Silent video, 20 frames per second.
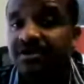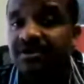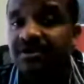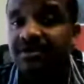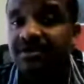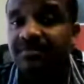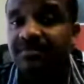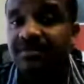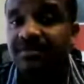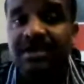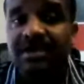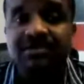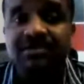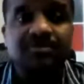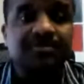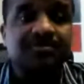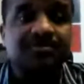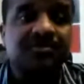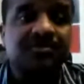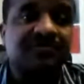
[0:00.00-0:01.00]
and
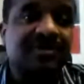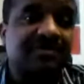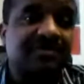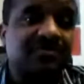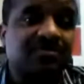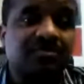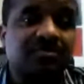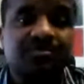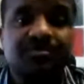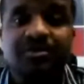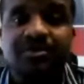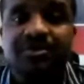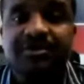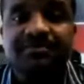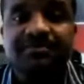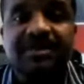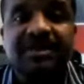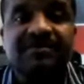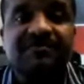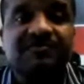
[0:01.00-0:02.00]
we provide a
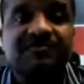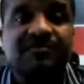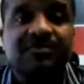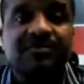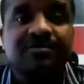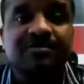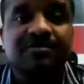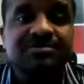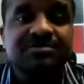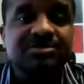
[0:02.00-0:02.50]
third-party platform.